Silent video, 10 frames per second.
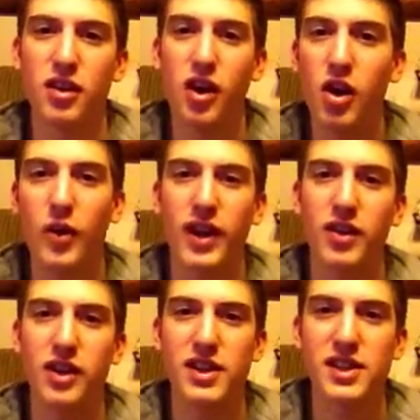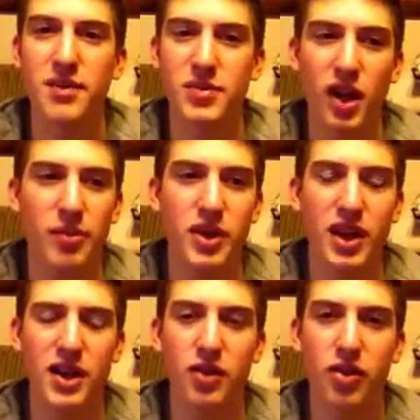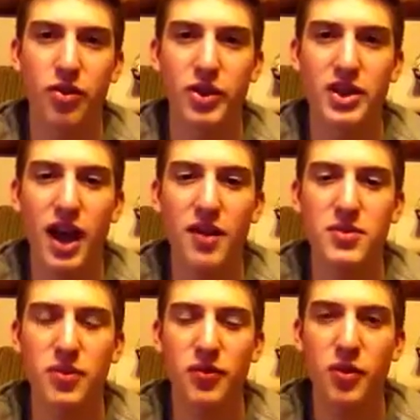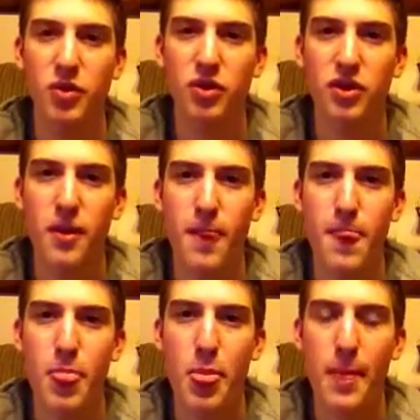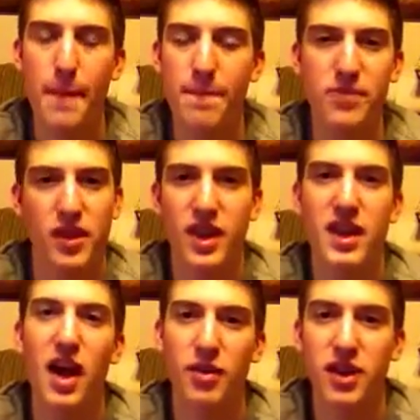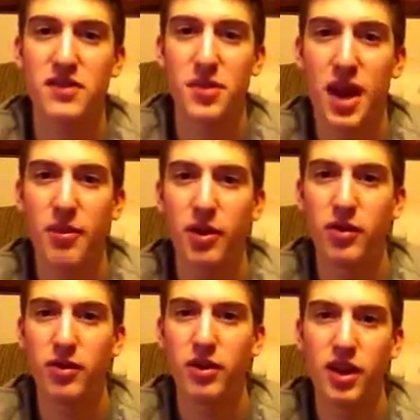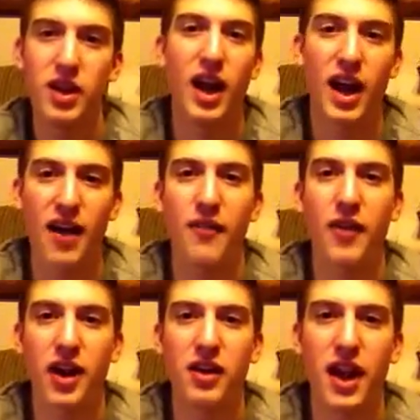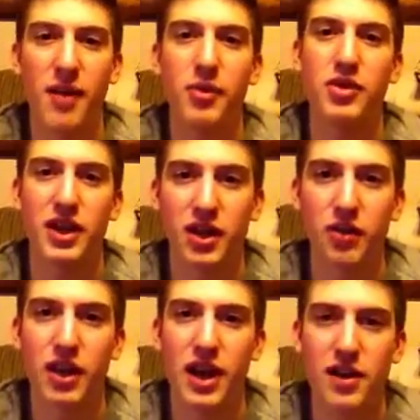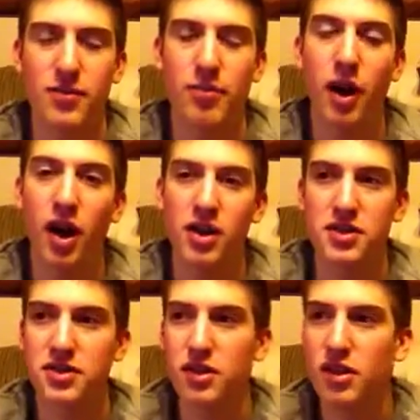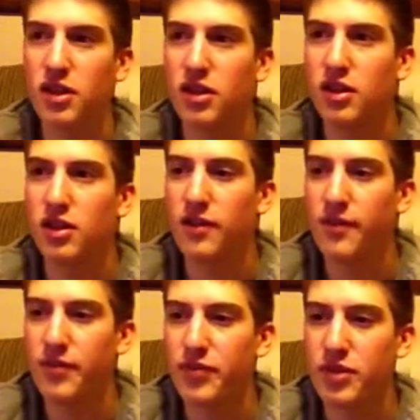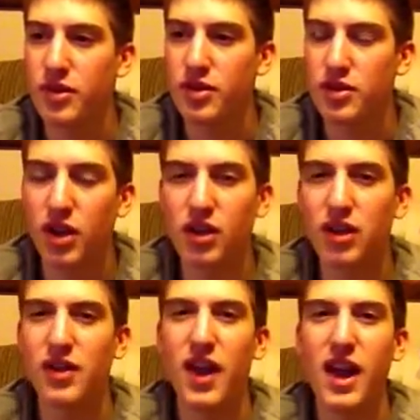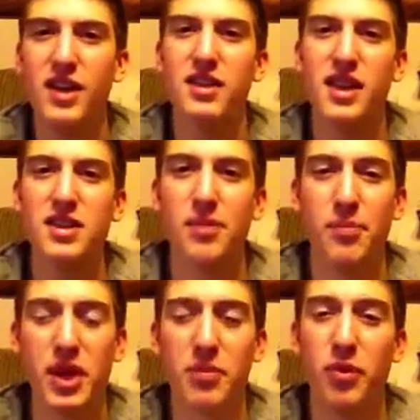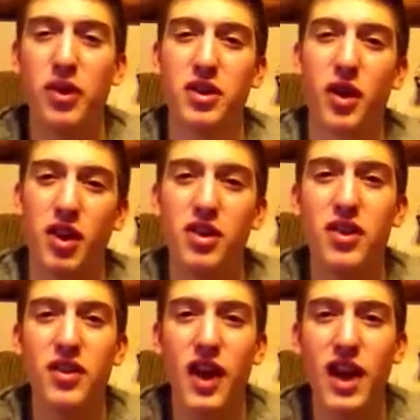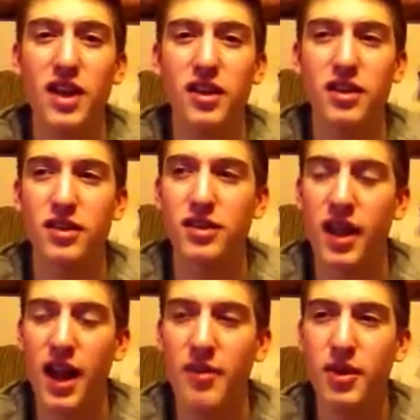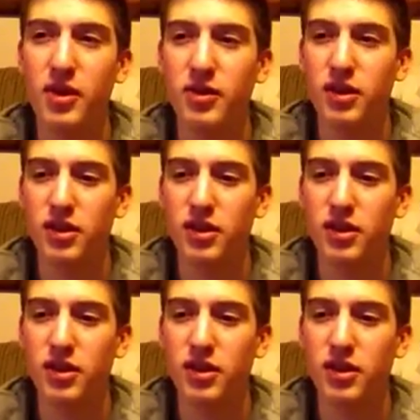I killed that same zombie that I killed 3 times before. And now it gives me ammo. And I have finally ammo to kill that boss. So other than that, that's a big point though. Other than that, the ammo